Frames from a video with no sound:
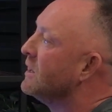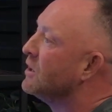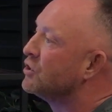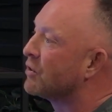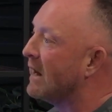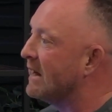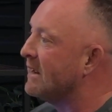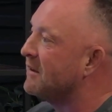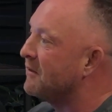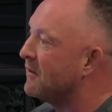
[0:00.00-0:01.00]

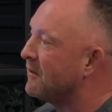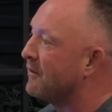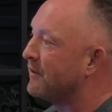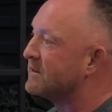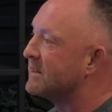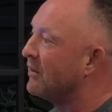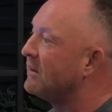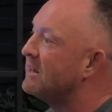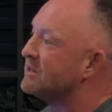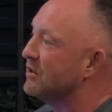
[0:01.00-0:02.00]
training
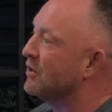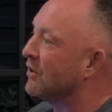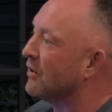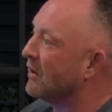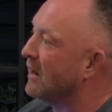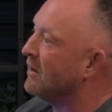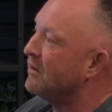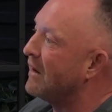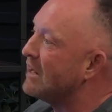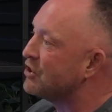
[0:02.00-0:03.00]
facilities and your
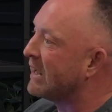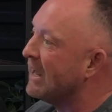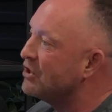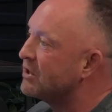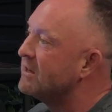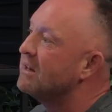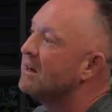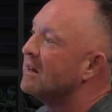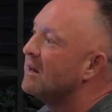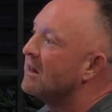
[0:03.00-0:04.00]
education
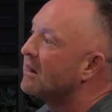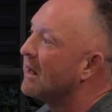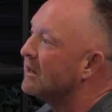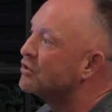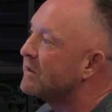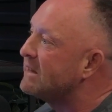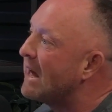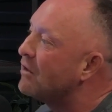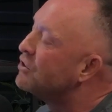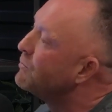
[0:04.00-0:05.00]
like treat
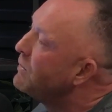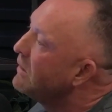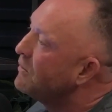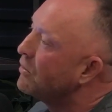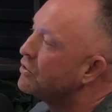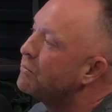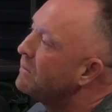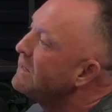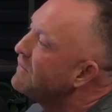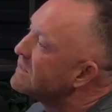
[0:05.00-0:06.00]
that, or do you
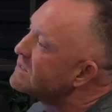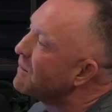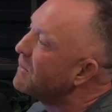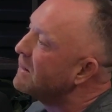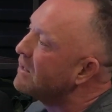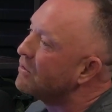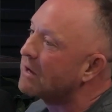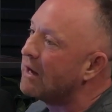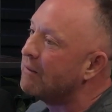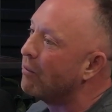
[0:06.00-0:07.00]
believe it's something that you're
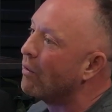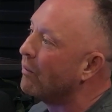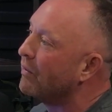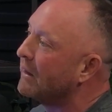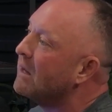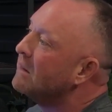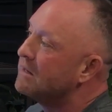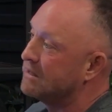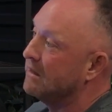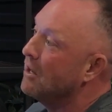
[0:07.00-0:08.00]
kind of born with? Like,
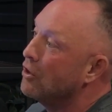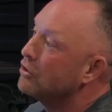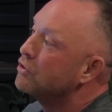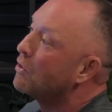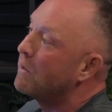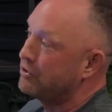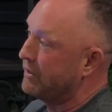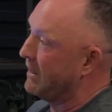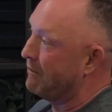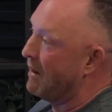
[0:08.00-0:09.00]
listen, there's no question
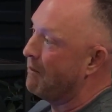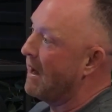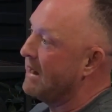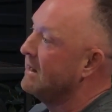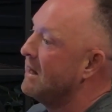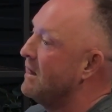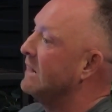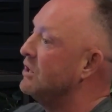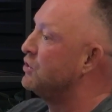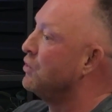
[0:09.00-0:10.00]
in my mind
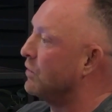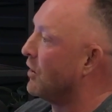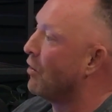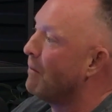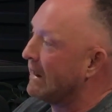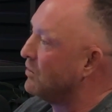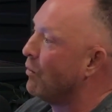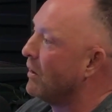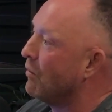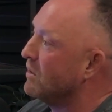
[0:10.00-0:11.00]
that this dude can go back to
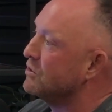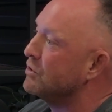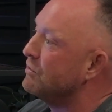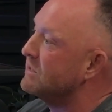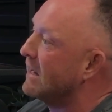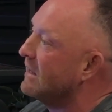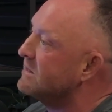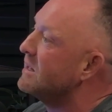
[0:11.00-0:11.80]
where he was in 2 seconds.